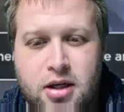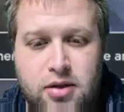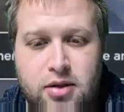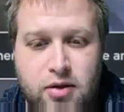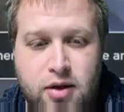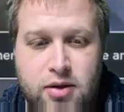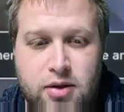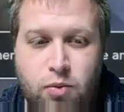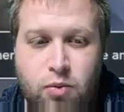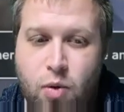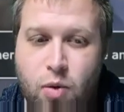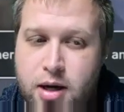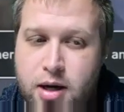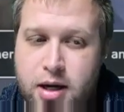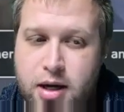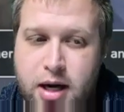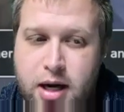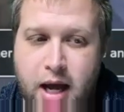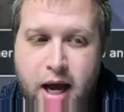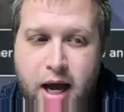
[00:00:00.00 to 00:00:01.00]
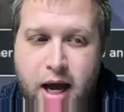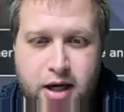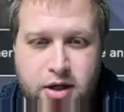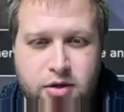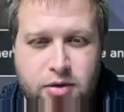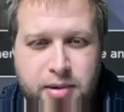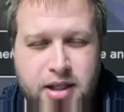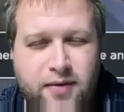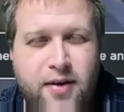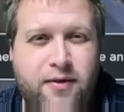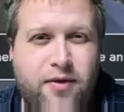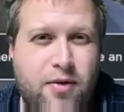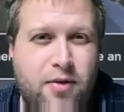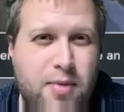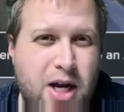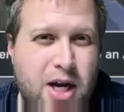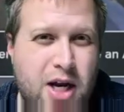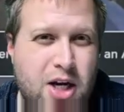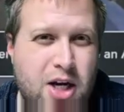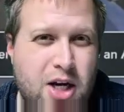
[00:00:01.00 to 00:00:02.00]
That's one extra piece of
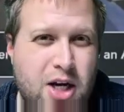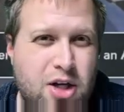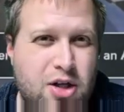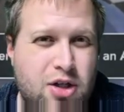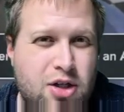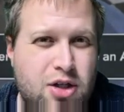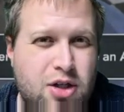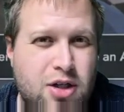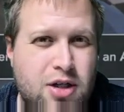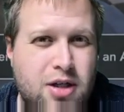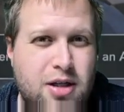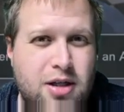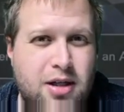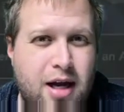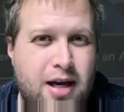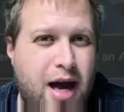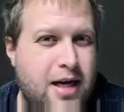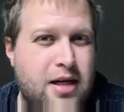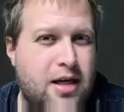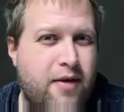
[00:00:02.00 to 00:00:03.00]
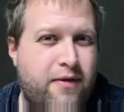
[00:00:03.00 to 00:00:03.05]
information that I didn't get